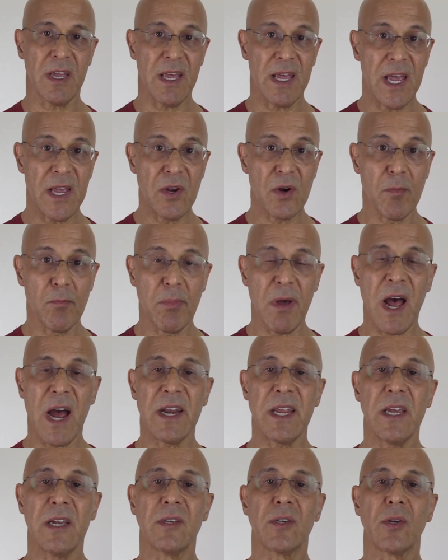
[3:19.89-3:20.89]
and your
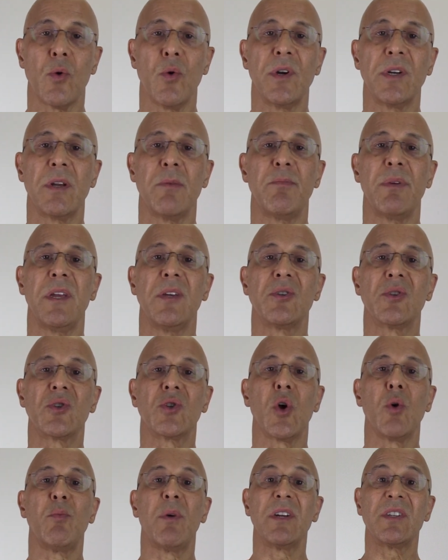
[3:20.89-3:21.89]
body is going to be
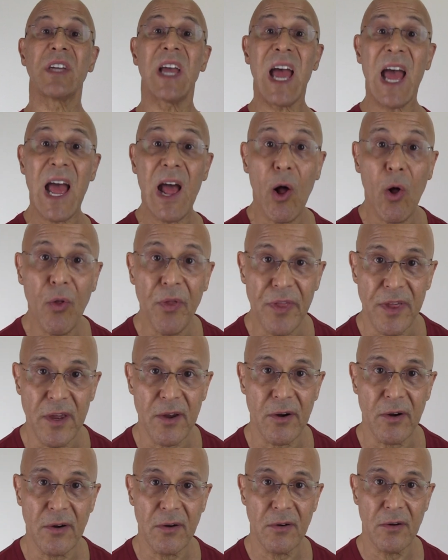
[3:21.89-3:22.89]
so much
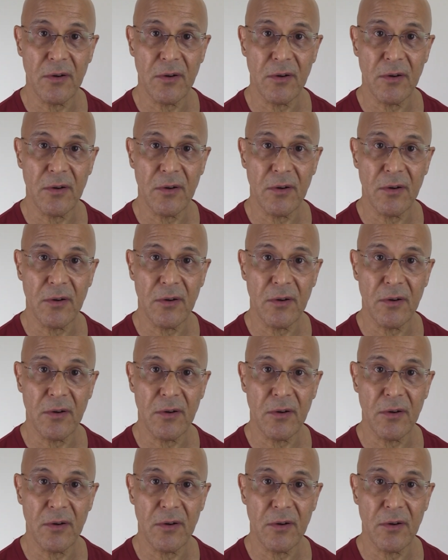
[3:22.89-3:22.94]
healthier.